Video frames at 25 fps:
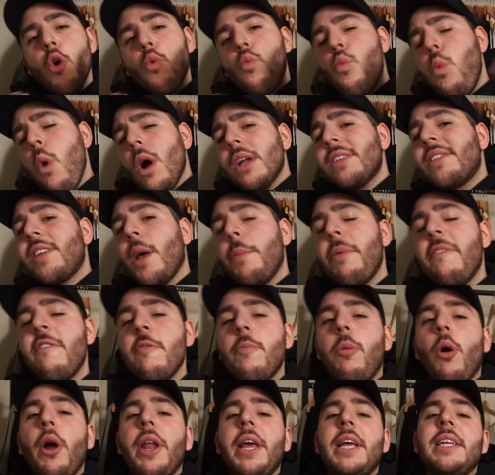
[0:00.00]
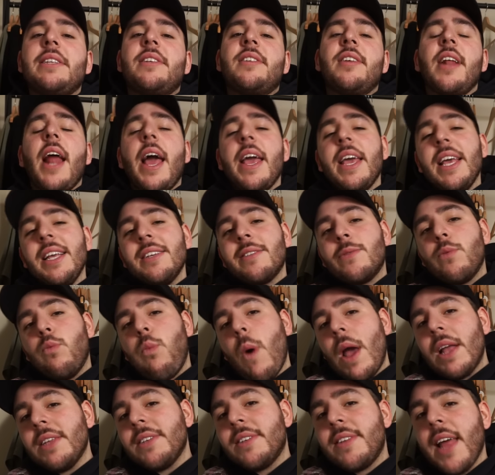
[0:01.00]
What's up everybody? Today is
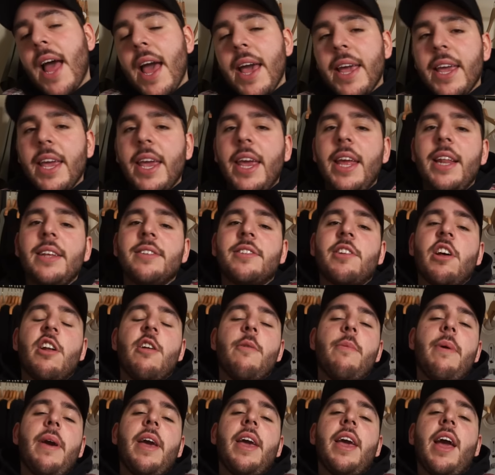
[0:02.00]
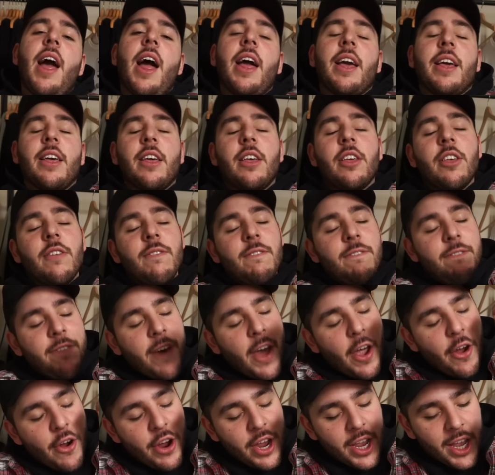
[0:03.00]
Wednesday. It is gonna be a
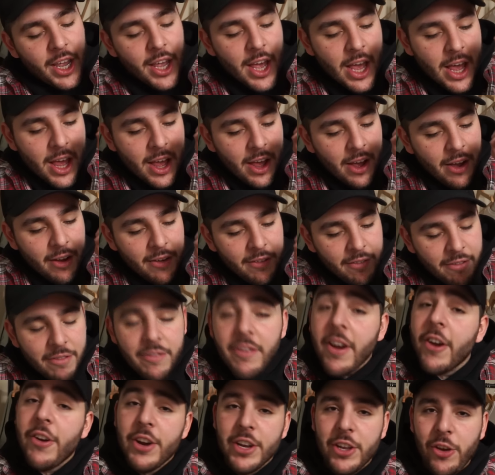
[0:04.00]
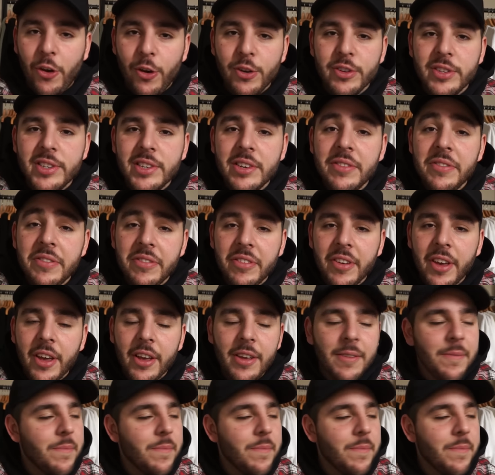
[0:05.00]
very, very cozy fit.